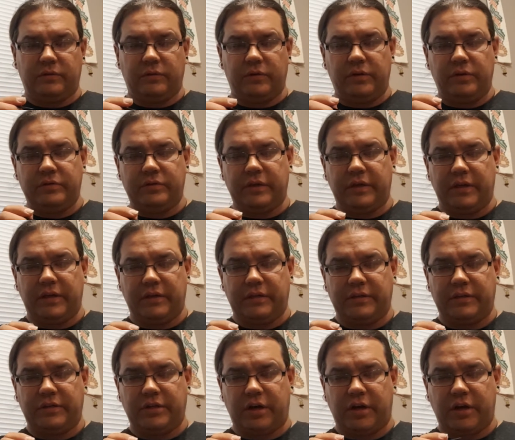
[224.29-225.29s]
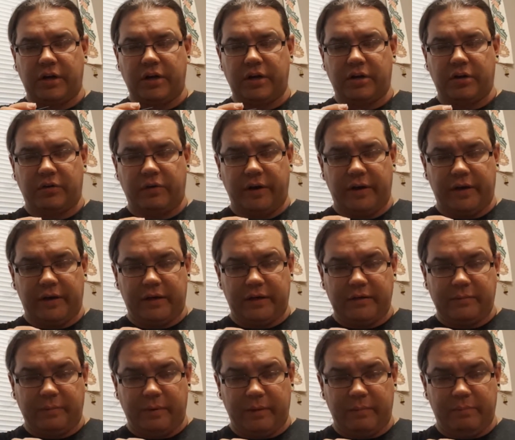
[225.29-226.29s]
using a dark green
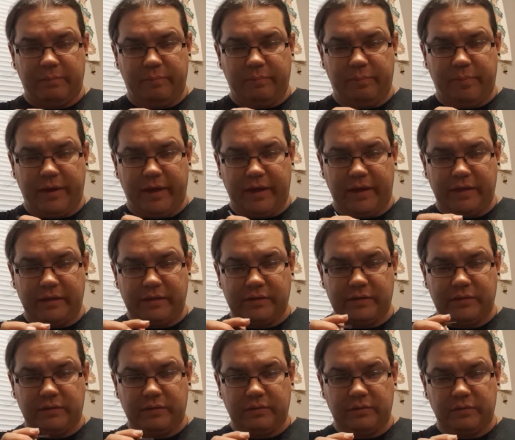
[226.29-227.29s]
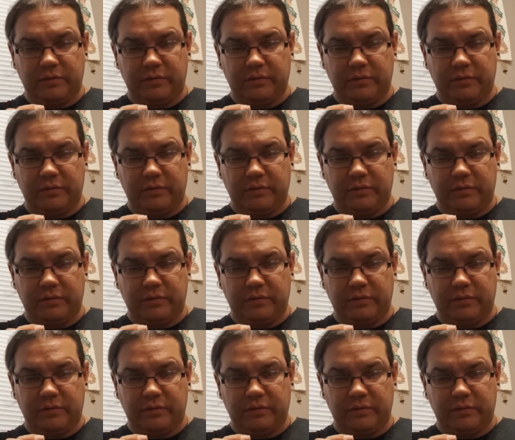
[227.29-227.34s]
as my base.